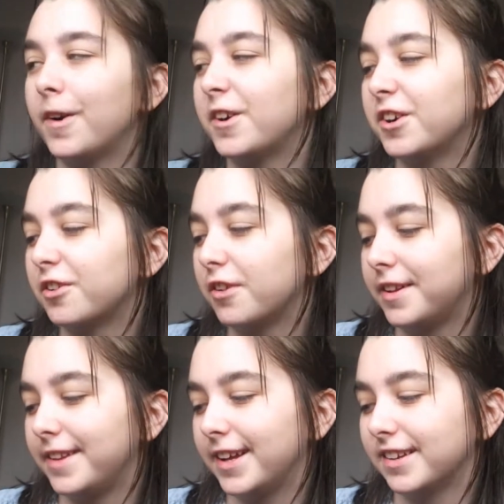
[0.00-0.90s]
heard
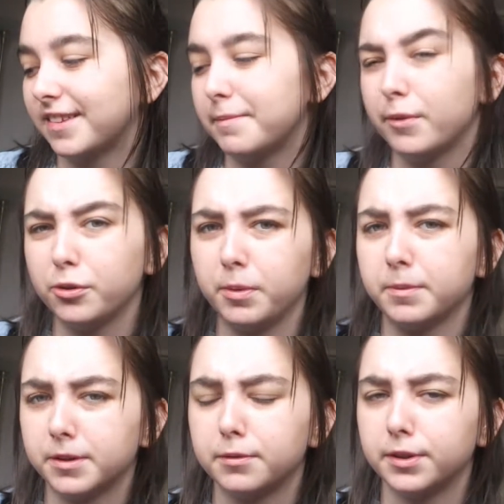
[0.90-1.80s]
great things, and most
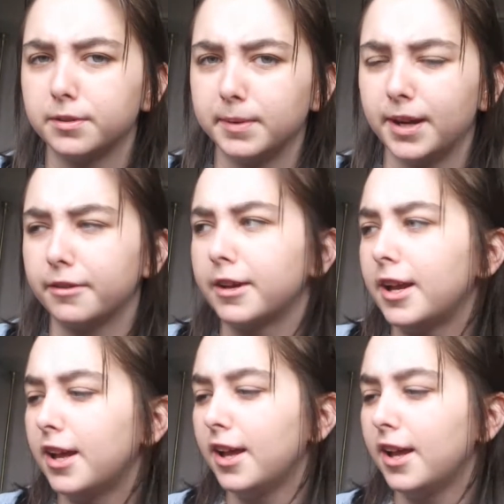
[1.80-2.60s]
people know what it's about.